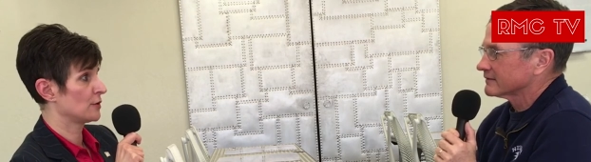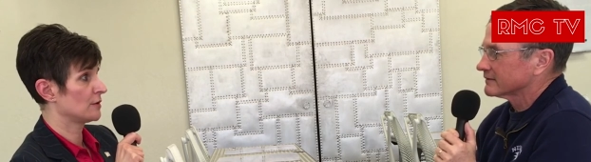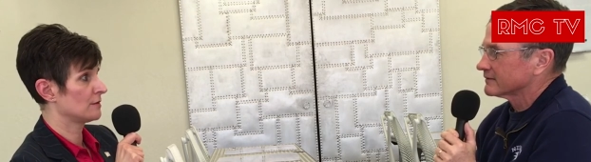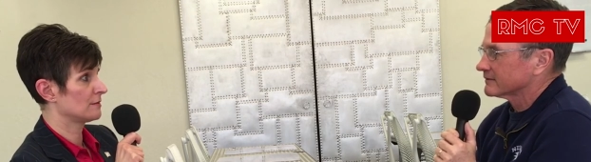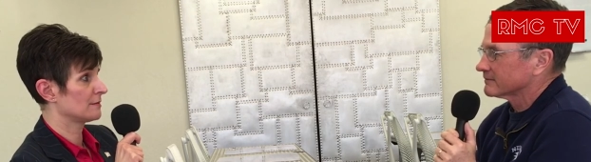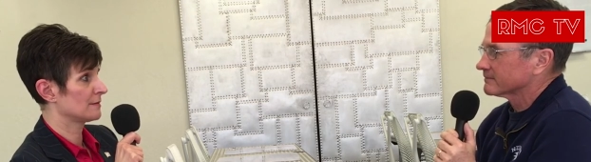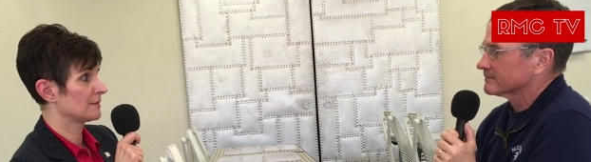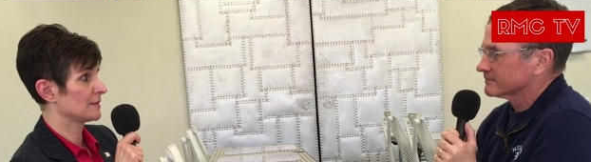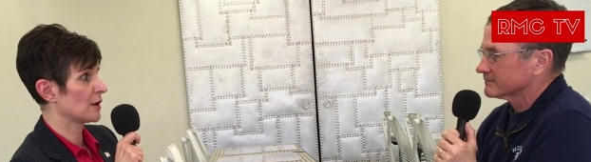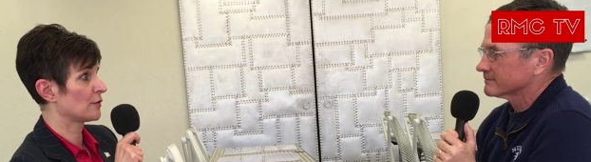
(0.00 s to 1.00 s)
Speaker 1: food
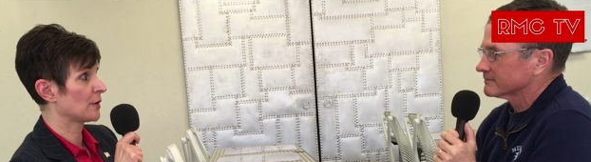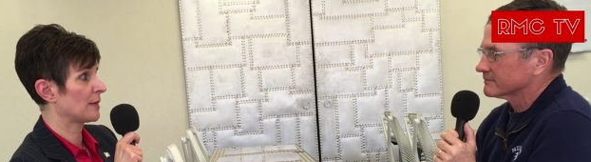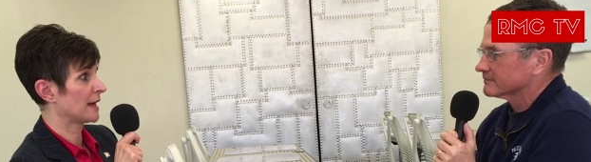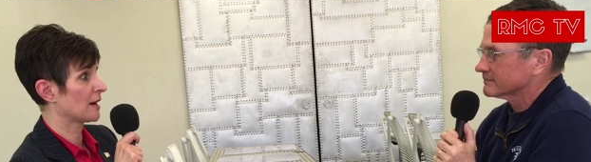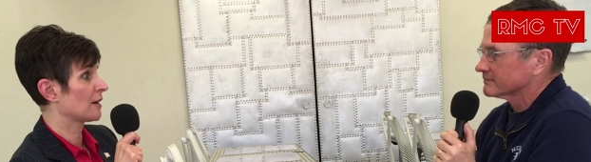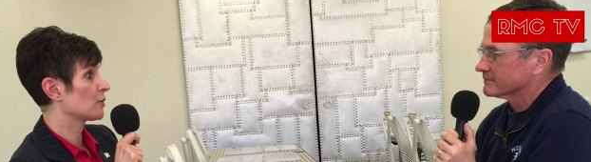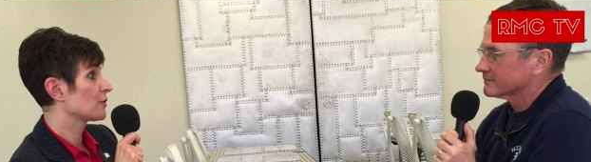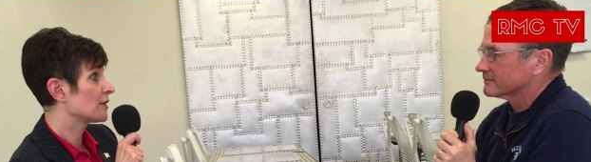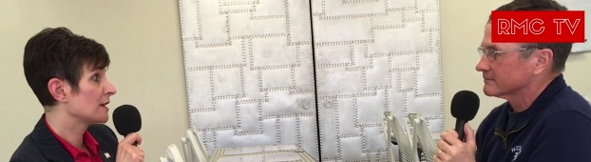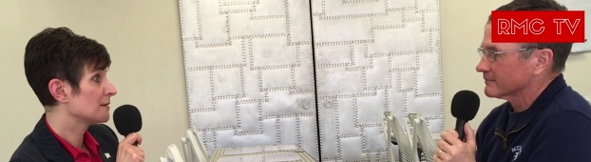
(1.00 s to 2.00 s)
over at Bangkok
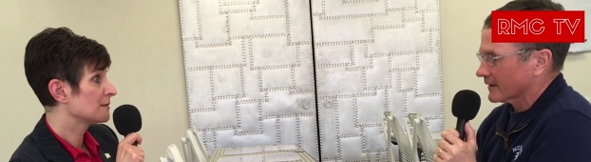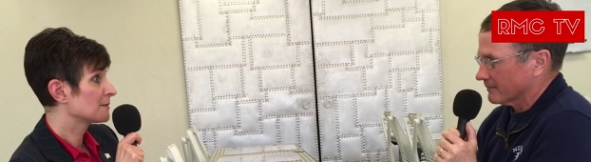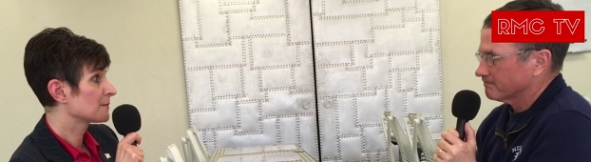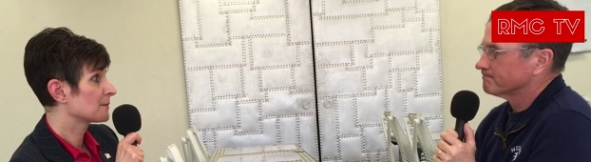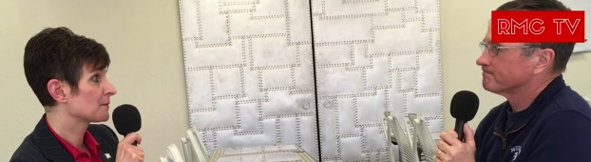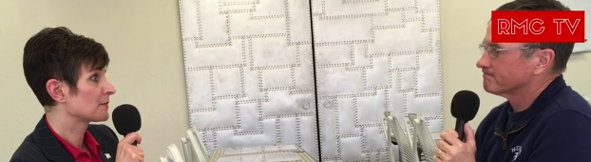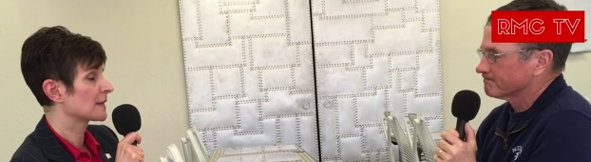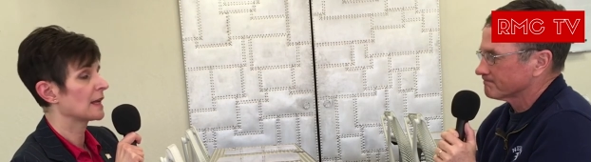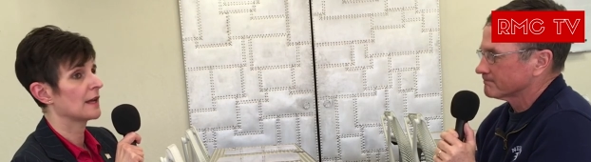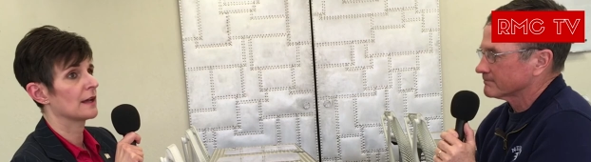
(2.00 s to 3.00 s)
Cuisine. Yep.
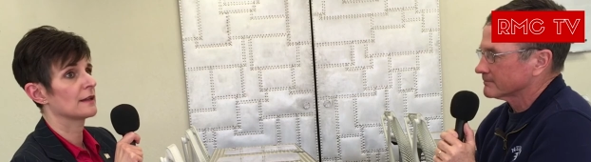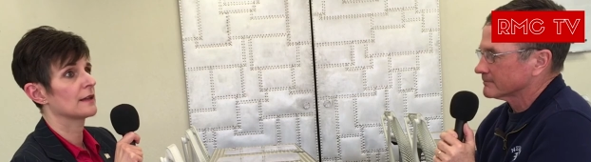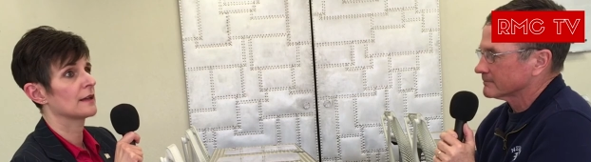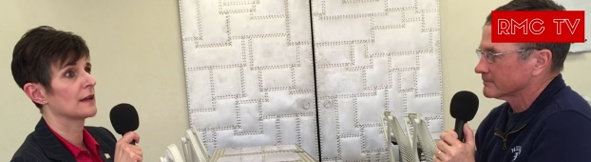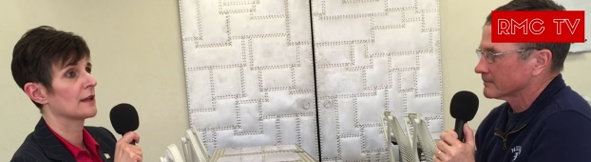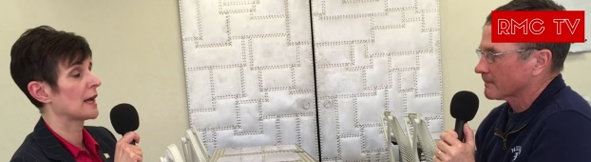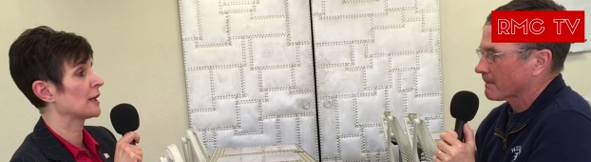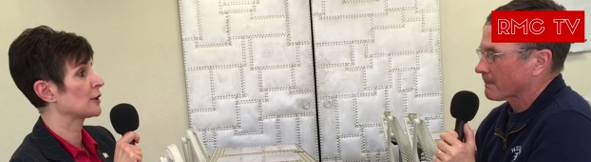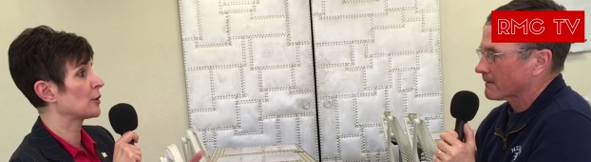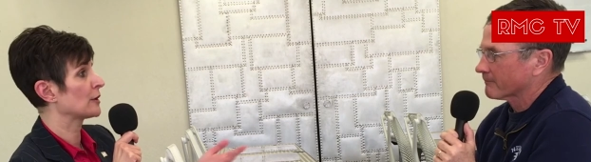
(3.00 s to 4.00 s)
And then I,
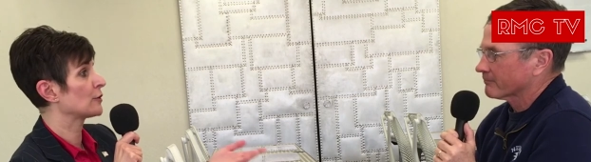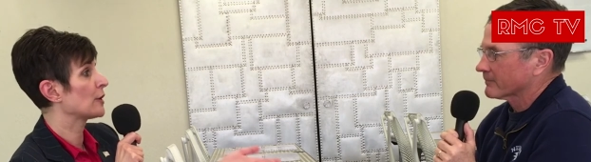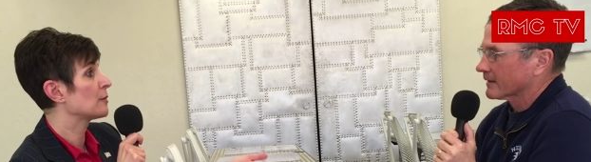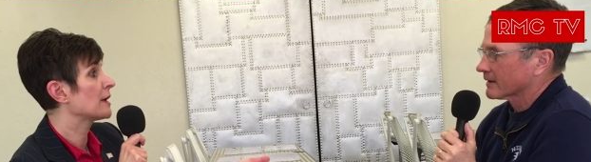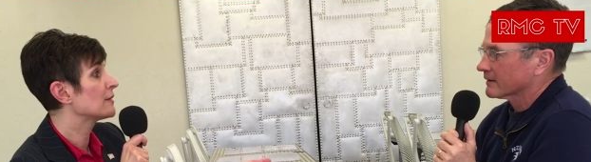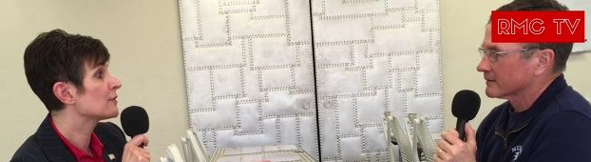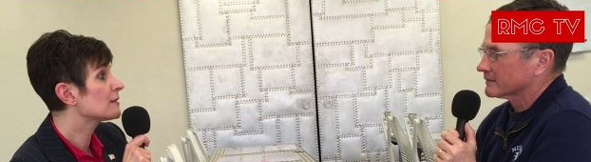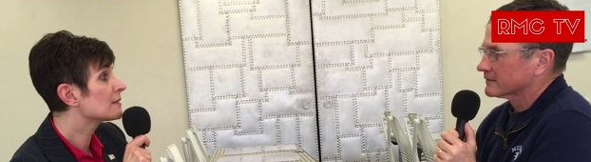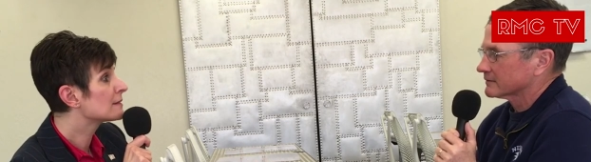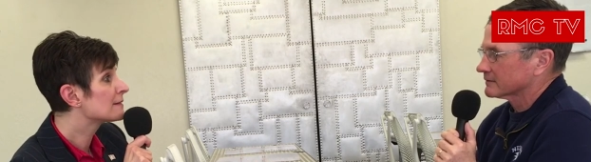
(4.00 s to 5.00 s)
I like going to Great
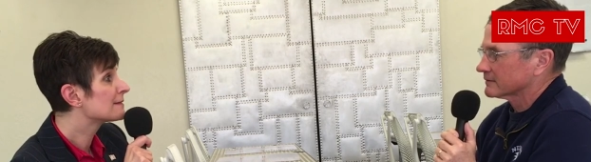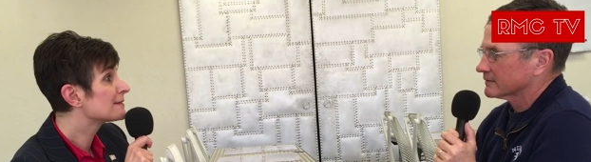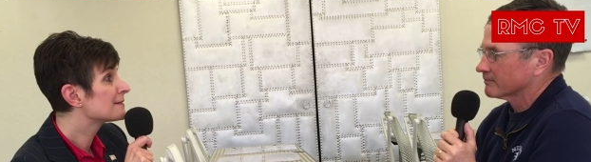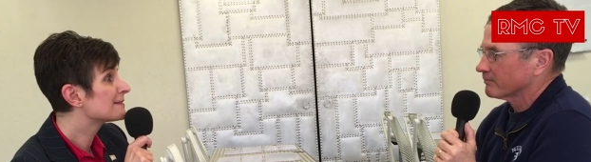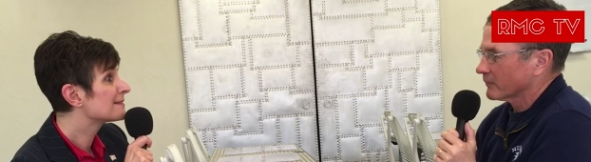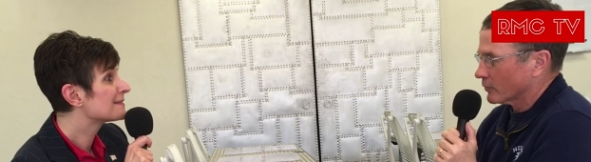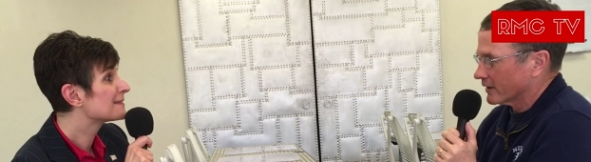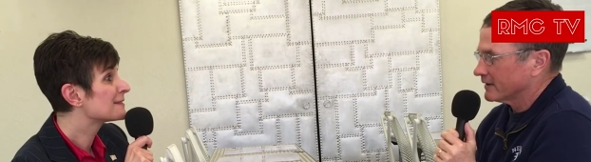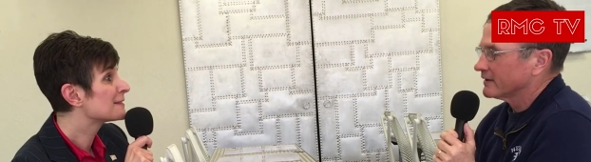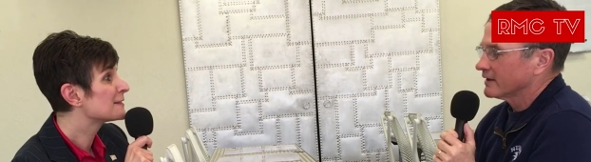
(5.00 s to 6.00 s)
Basin.
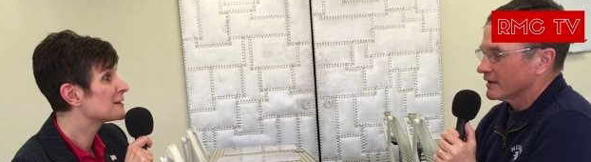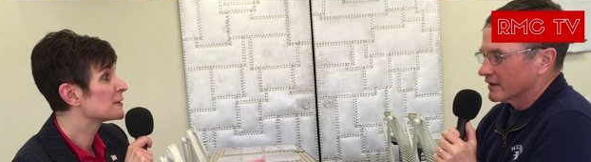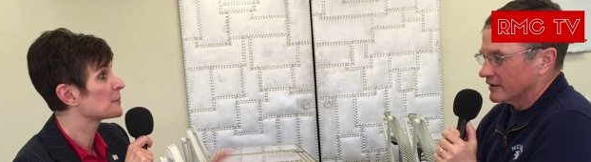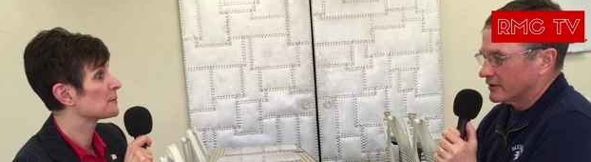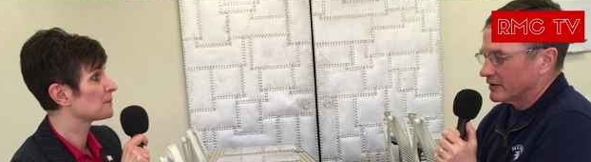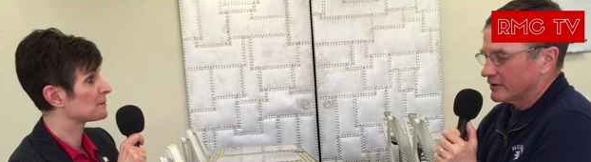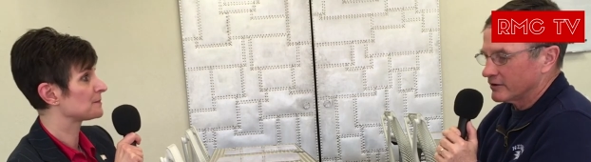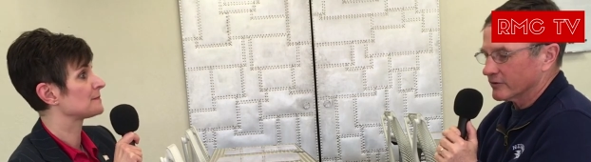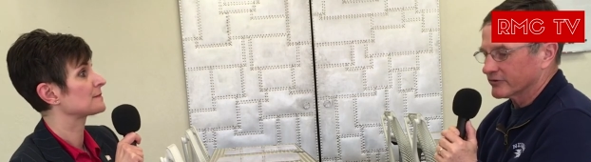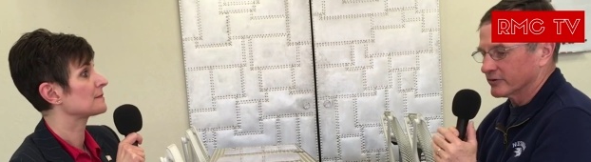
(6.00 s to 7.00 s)
Speaker 2: Right. You,
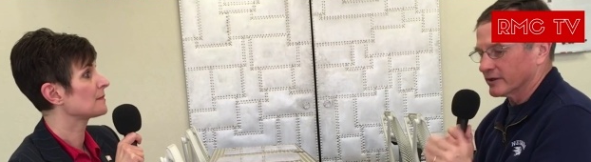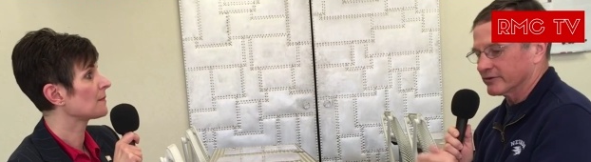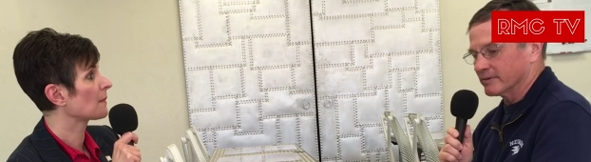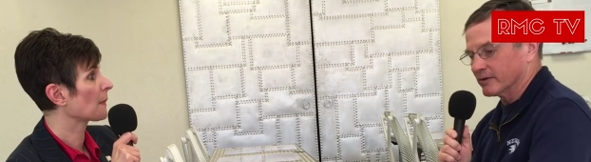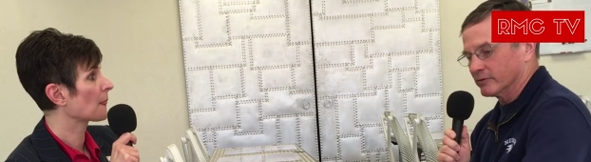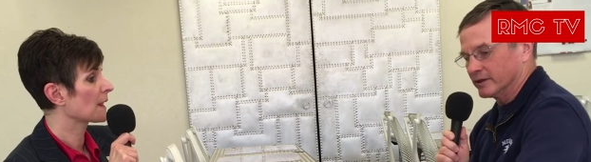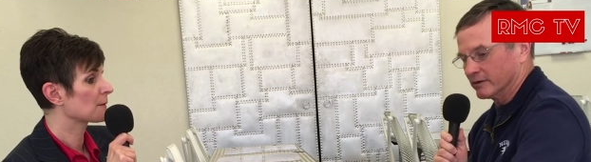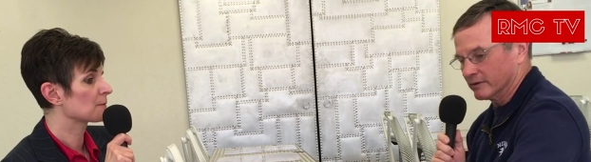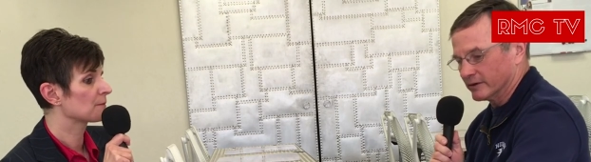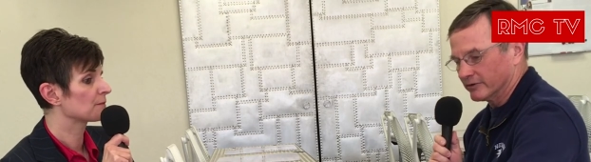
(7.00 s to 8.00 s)
you, know what's so nice about Reno